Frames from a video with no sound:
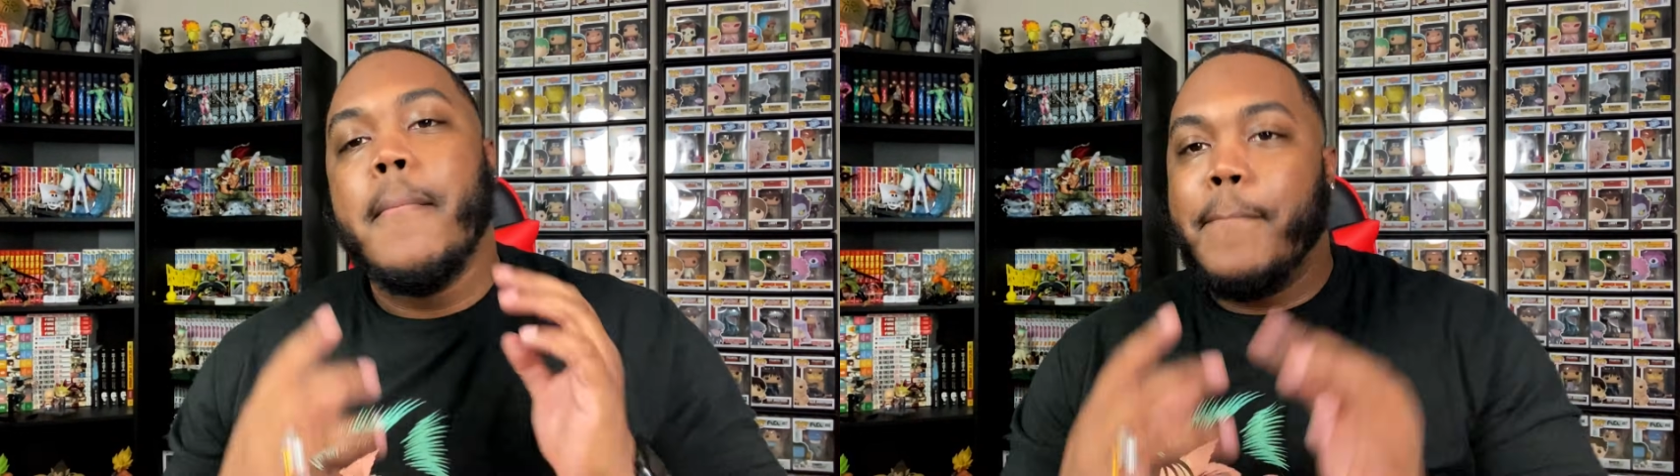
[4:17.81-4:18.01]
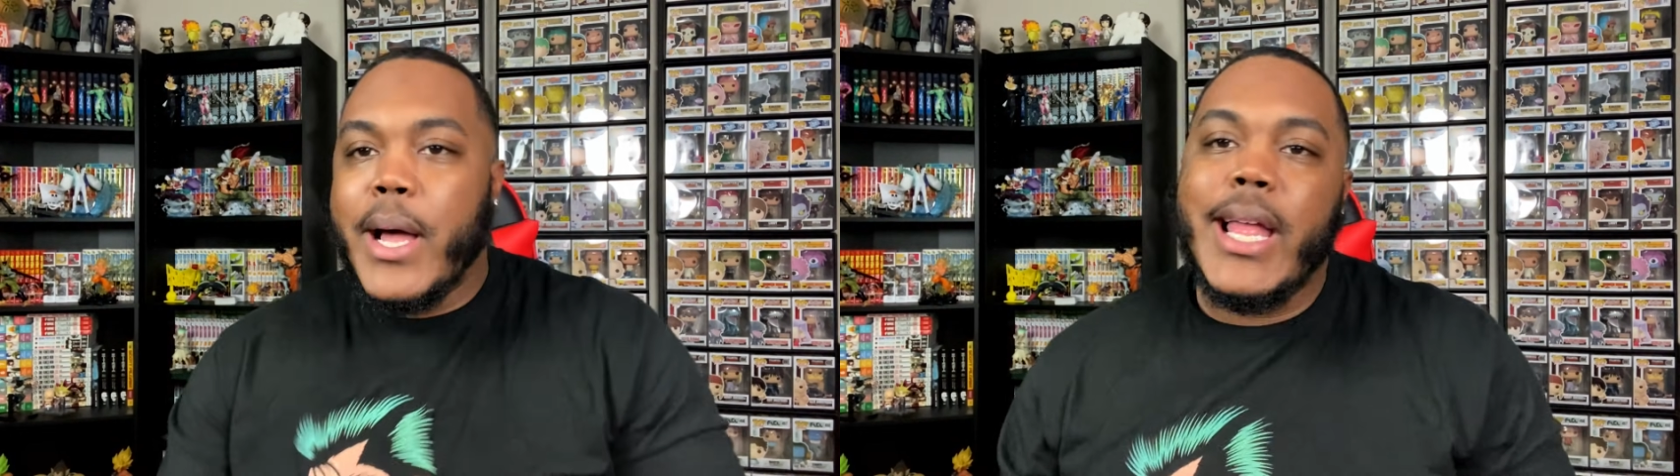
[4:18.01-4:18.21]

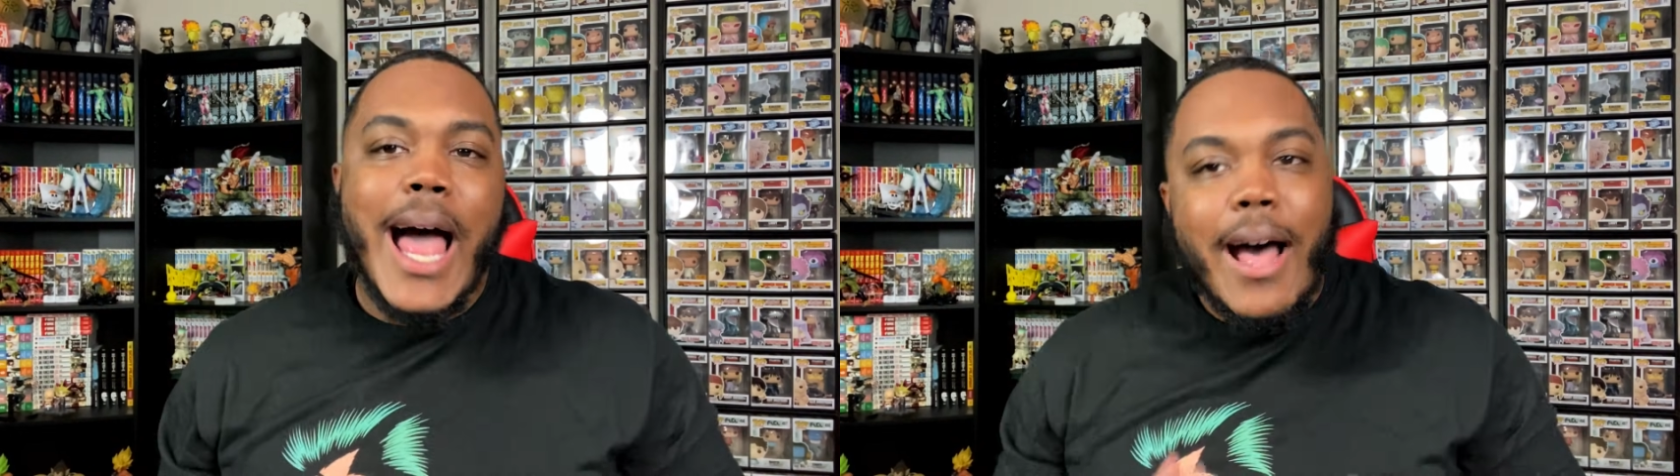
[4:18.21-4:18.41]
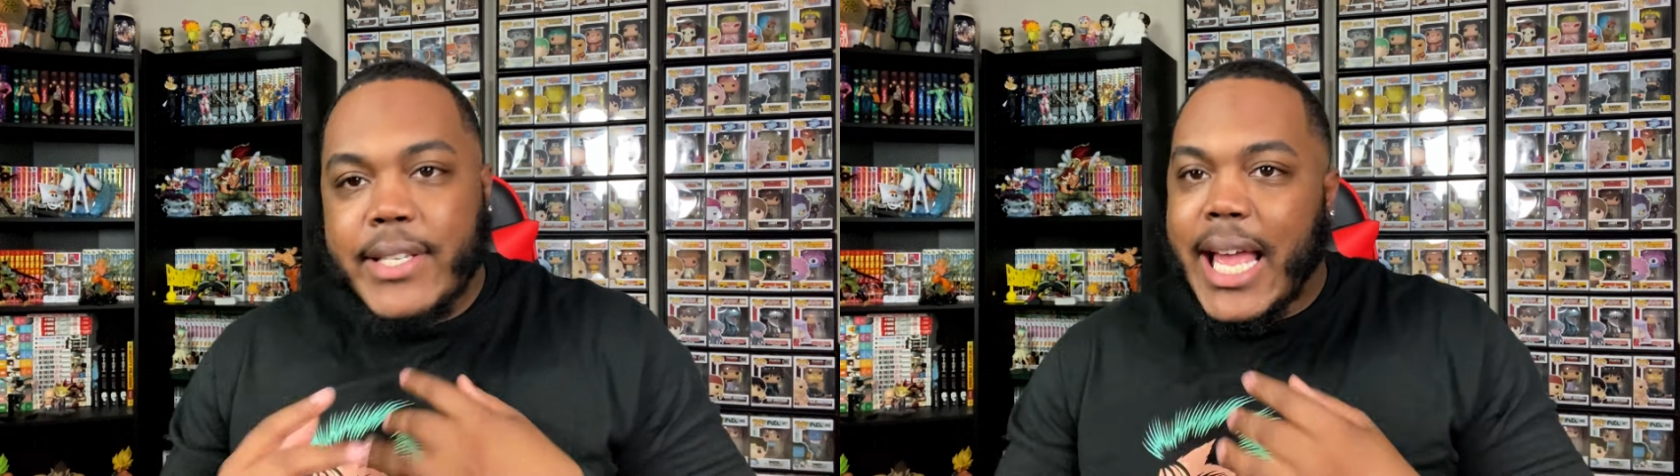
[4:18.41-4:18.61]
But
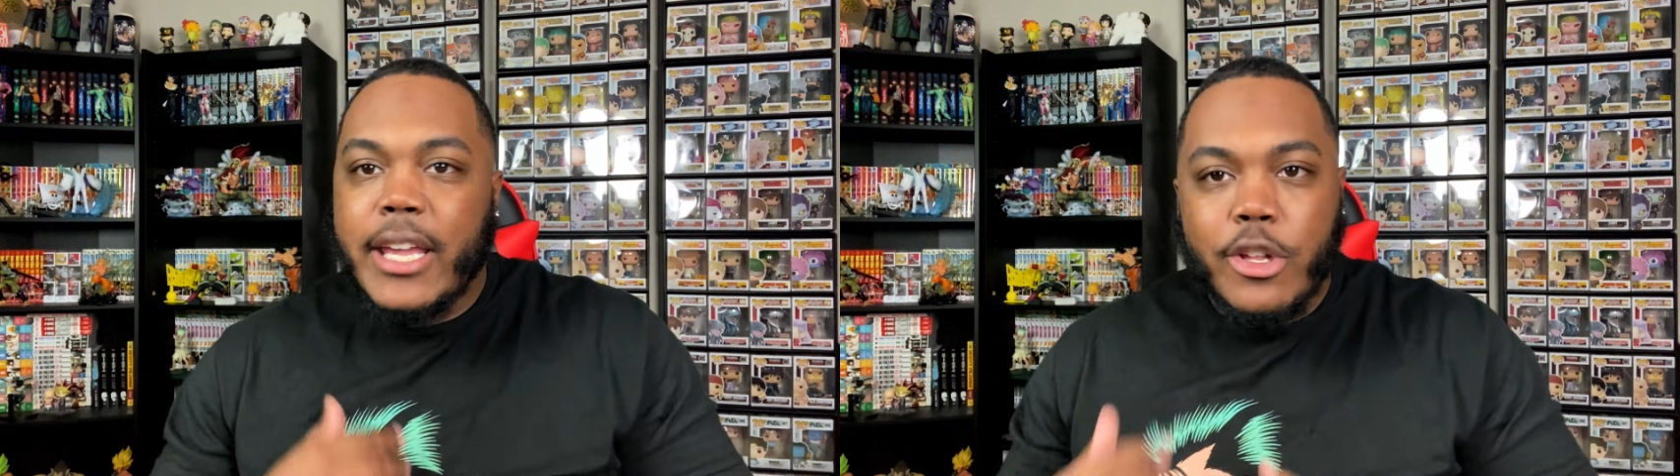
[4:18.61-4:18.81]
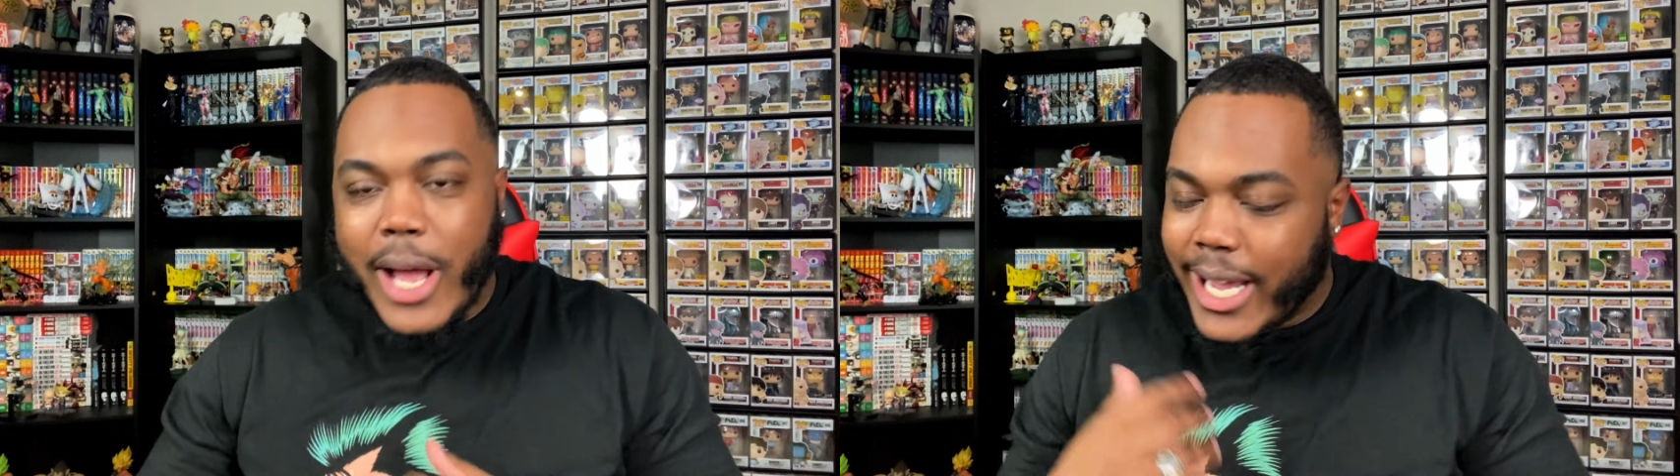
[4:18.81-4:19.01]
I was like,
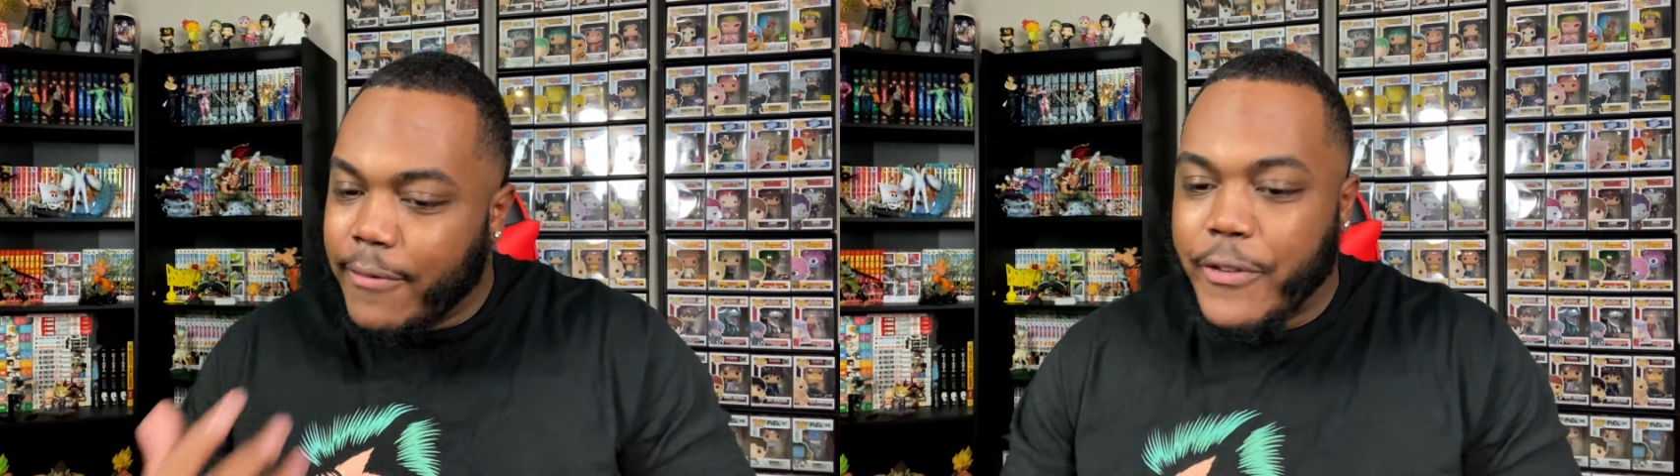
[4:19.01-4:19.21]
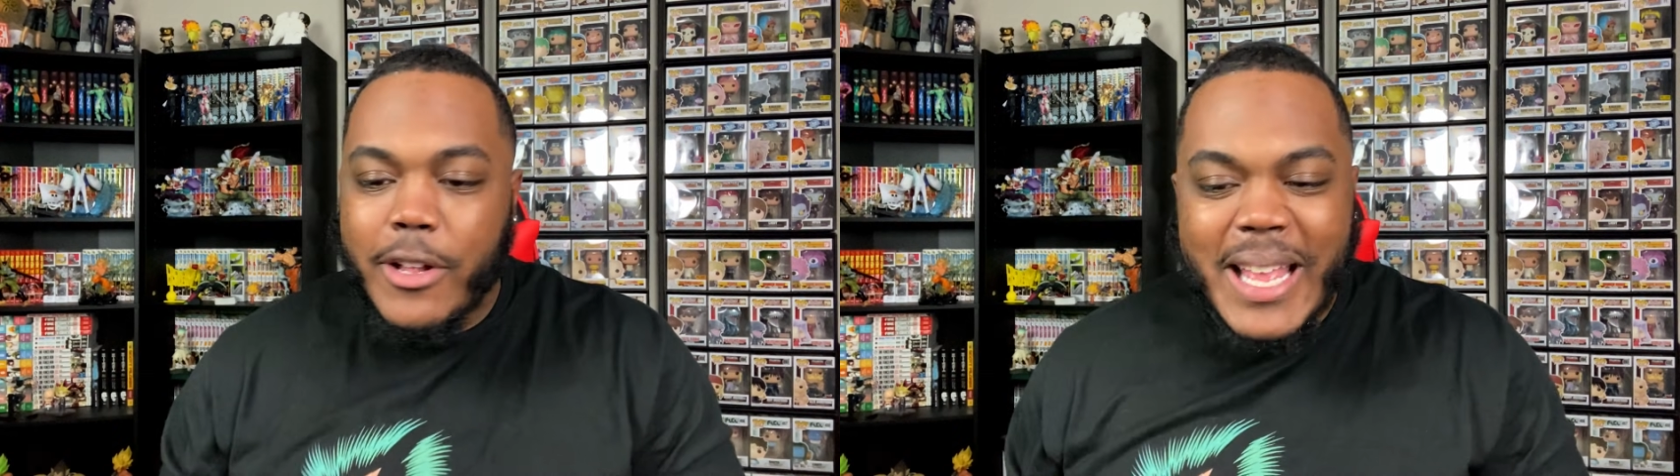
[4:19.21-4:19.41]
you know, I
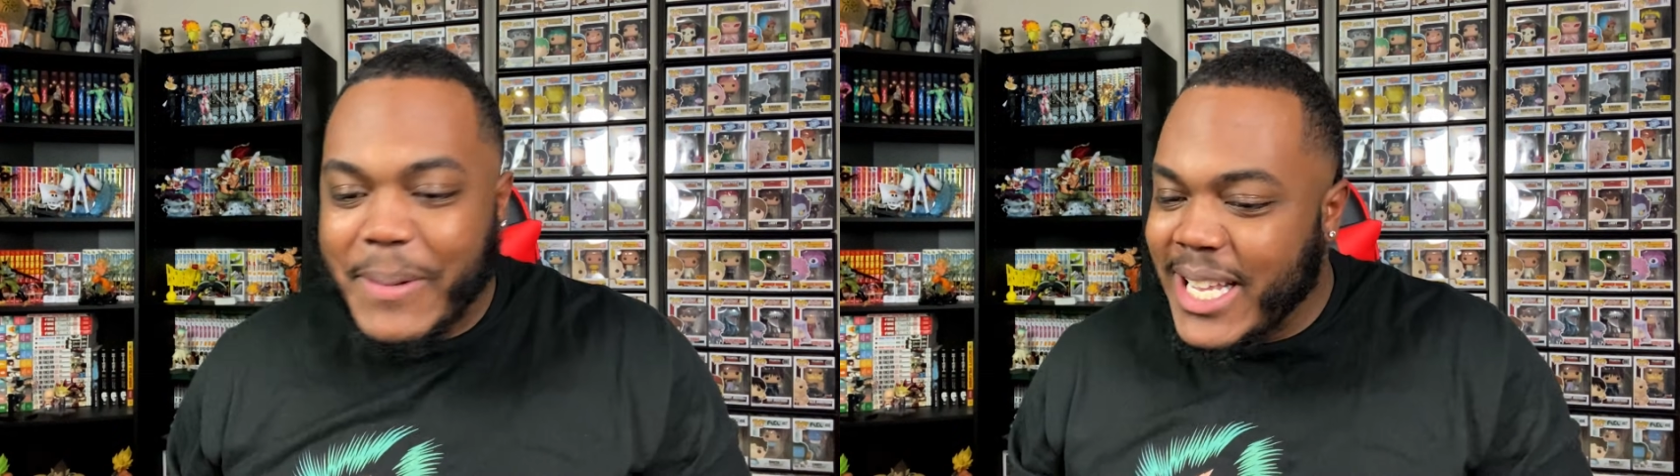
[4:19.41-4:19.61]
couldn't film that,